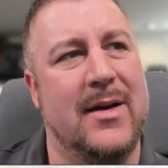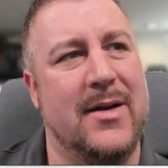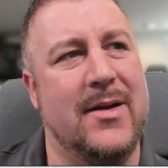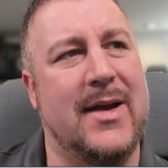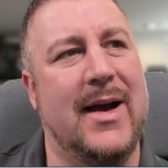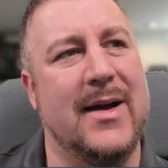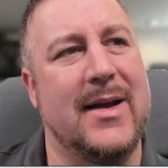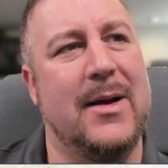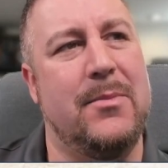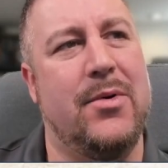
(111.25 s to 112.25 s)
you can't
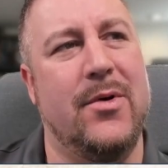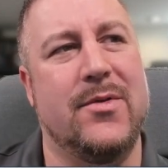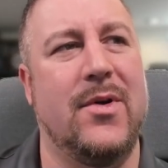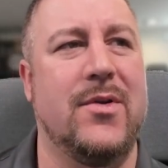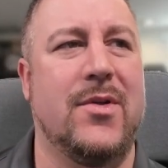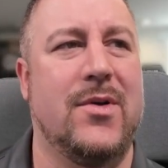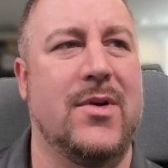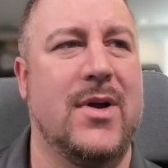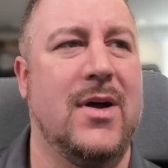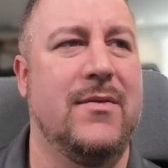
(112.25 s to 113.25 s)
get protons
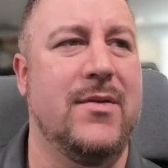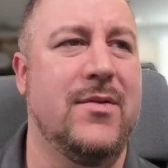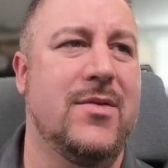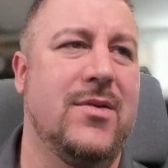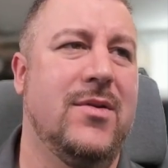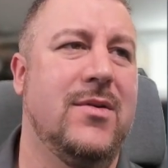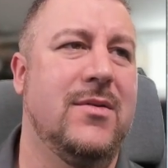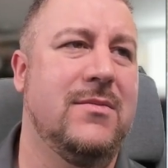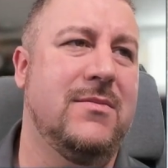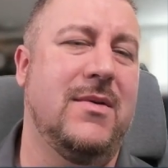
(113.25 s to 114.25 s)
on Gavin,
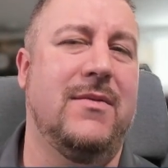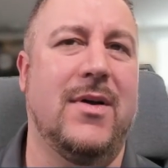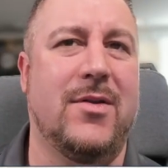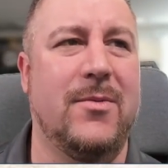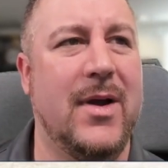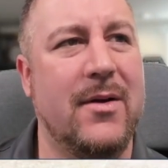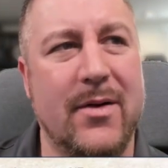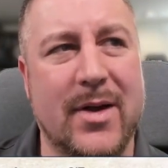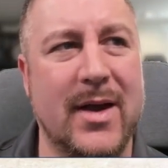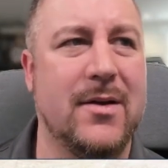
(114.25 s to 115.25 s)
so if that's where you're
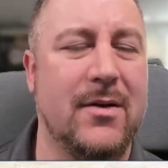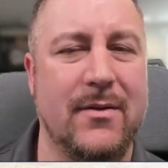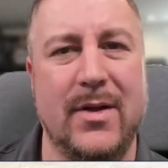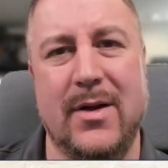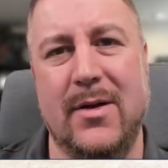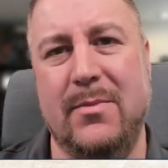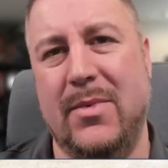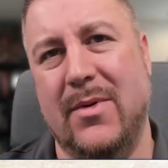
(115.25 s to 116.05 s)
looking, go there.